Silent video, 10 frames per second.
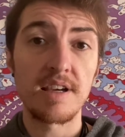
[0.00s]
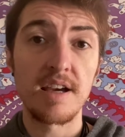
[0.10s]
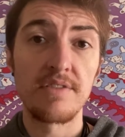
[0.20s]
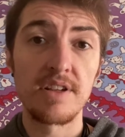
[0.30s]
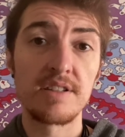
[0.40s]

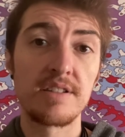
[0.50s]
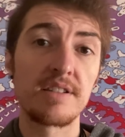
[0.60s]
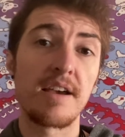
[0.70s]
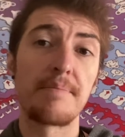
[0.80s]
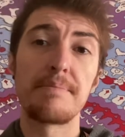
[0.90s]
of, it's
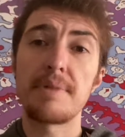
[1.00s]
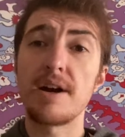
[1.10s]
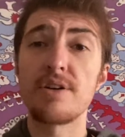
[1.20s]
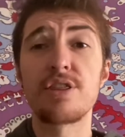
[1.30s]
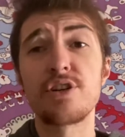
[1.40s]

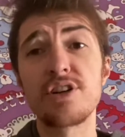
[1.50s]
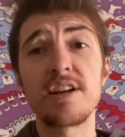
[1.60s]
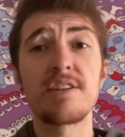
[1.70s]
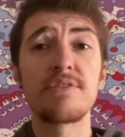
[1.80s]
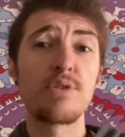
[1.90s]
about a thirty
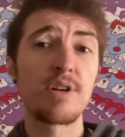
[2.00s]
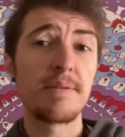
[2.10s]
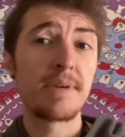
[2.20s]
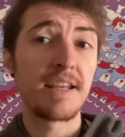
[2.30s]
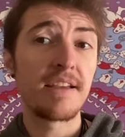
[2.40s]
to forty
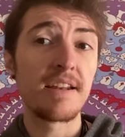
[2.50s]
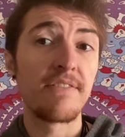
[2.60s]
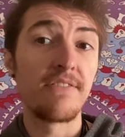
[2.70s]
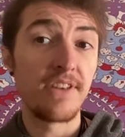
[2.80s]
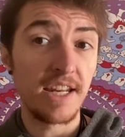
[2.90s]
minute
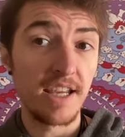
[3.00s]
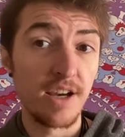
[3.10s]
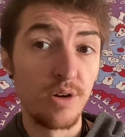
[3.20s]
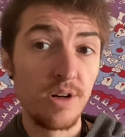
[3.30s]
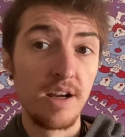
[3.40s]

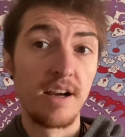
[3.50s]
video.